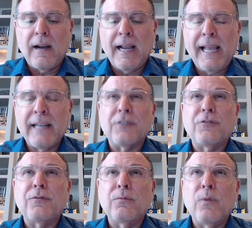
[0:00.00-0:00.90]
I
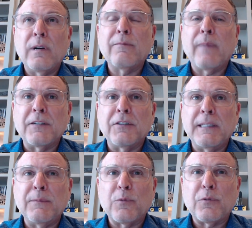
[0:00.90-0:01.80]
had one of my
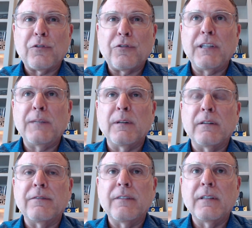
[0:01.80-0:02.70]
teams was a team
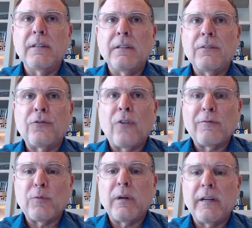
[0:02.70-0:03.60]
of
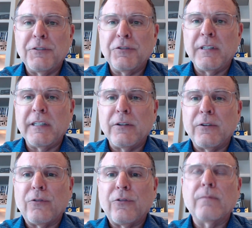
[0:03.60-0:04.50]
software
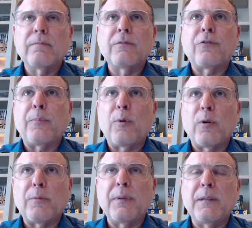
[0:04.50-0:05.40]
engineers,
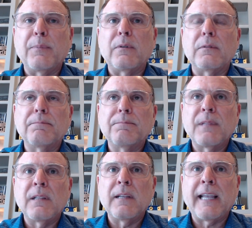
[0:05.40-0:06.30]
support people,
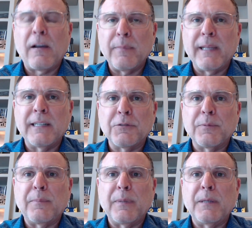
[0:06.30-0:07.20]
account
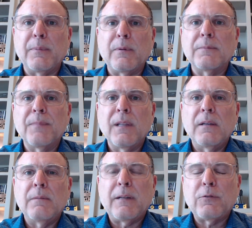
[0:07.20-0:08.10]
management people,
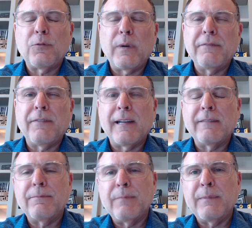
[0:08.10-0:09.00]
about
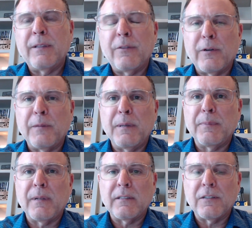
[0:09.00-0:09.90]
25, maybe 30
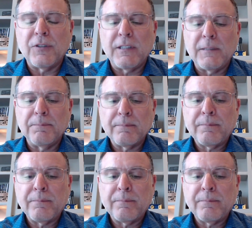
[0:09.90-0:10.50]
people on the team.